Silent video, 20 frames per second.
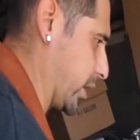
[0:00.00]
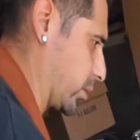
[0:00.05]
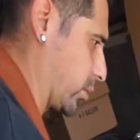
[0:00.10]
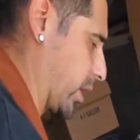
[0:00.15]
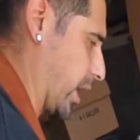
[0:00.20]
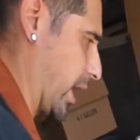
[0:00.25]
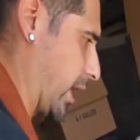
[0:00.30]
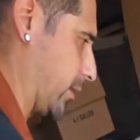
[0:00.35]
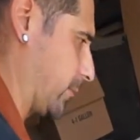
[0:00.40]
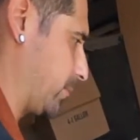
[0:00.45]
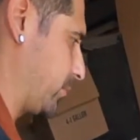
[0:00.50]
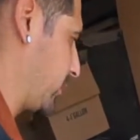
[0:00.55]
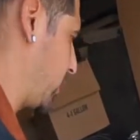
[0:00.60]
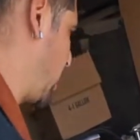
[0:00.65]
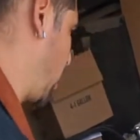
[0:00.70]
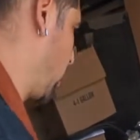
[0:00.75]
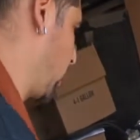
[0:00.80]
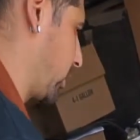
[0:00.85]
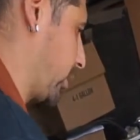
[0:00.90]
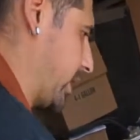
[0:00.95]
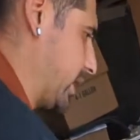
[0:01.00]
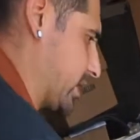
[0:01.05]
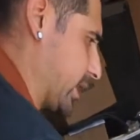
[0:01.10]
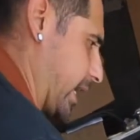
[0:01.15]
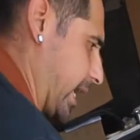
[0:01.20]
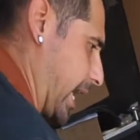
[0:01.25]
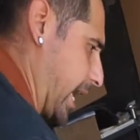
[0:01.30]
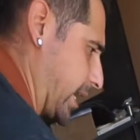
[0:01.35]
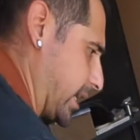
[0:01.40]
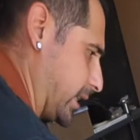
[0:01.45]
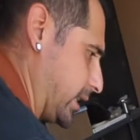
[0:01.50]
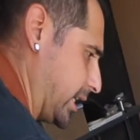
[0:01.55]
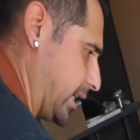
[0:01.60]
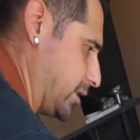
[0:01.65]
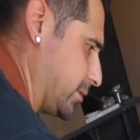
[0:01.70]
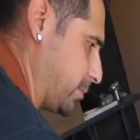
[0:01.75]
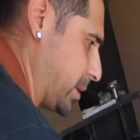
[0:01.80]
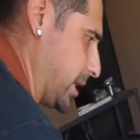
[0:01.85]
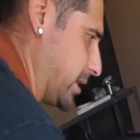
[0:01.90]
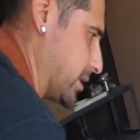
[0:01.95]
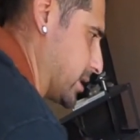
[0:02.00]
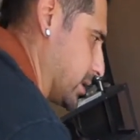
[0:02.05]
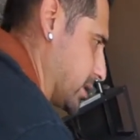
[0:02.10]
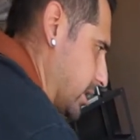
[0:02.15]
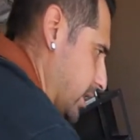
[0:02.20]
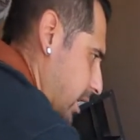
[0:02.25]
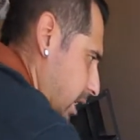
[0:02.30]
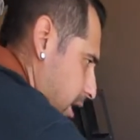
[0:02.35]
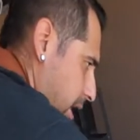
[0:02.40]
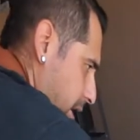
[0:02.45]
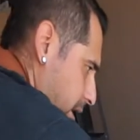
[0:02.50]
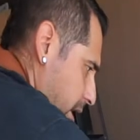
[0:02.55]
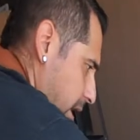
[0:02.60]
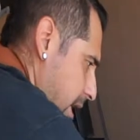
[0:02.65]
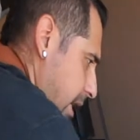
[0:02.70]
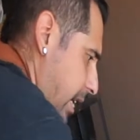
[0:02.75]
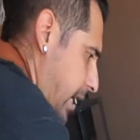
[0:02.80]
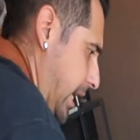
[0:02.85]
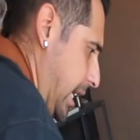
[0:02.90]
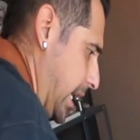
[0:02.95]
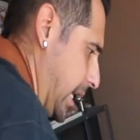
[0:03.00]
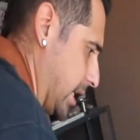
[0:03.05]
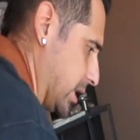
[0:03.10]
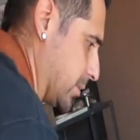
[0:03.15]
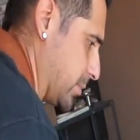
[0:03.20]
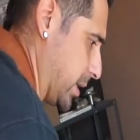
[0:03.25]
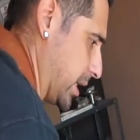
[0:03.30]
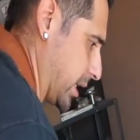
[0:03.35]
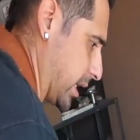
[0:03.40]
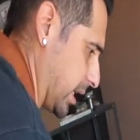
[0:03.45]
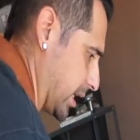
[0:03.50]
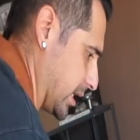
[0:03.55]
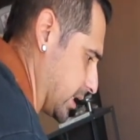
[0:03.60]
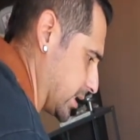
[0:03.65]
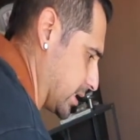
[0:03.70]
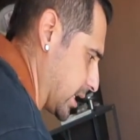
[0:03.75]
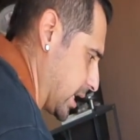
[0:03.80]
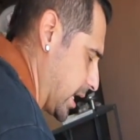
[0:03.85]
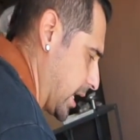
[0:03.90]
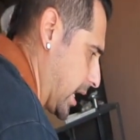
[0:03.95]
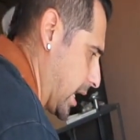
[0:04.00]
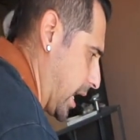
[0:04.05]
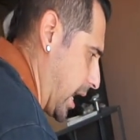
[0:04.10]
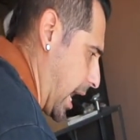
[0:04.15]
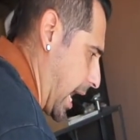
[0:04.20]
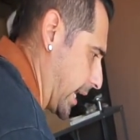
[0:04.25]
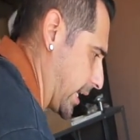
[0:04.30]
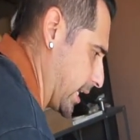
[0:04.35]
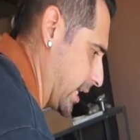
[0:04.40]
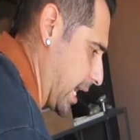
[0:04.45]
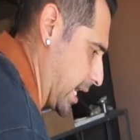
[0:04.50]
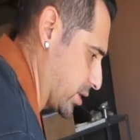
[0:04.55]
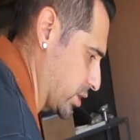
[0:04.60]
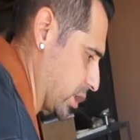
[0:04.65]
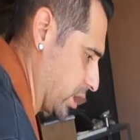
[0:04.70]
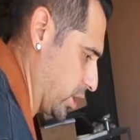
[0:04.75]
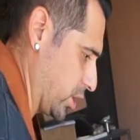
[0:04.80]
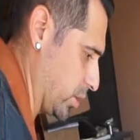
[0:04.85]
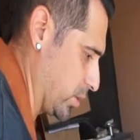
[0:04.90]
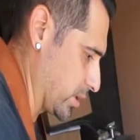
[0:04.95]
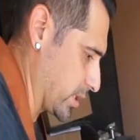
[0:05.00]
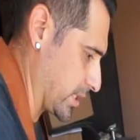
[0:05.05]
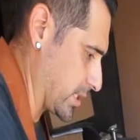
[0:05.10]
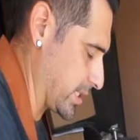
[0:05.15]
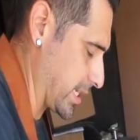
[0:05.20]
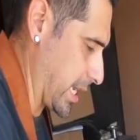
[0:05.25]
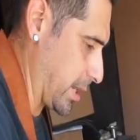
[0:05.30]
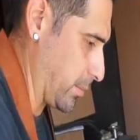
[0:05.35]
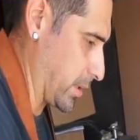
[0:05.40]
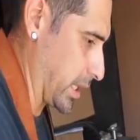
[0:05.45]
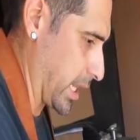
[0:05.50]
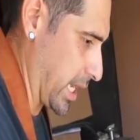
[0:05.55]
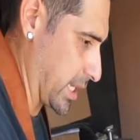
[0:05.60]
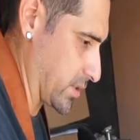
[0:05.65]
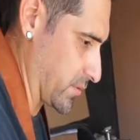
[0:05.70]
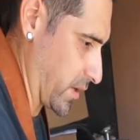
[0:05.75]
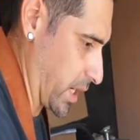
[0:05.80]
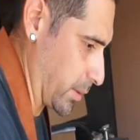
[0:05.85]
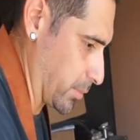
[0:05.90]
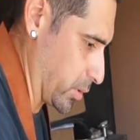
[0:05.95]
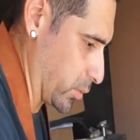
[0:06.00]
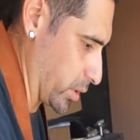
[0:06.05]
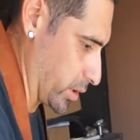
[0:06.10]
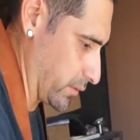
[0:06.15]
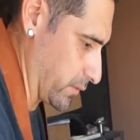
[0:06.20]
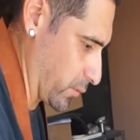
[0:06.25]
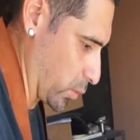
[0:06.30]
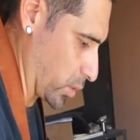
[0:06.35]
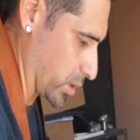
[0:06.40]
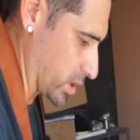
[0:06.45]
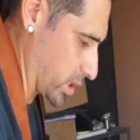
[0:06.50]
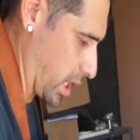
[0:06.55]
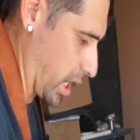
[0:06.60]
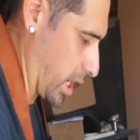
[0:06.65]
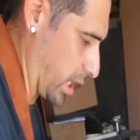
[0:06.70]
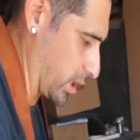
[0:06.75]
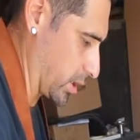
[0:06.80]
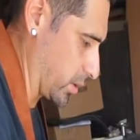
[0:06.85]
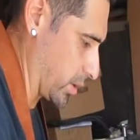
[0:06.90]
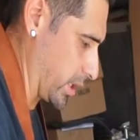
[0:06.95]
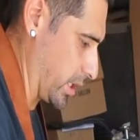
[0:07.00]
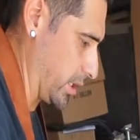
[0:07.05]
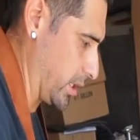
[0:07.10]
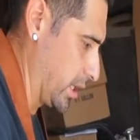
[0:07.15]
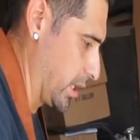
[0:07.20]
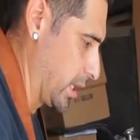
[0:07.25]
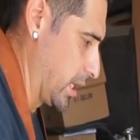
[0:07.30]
around. The only reason I added these pieces in here is because I can actually use the same glass fiber reinforced concrete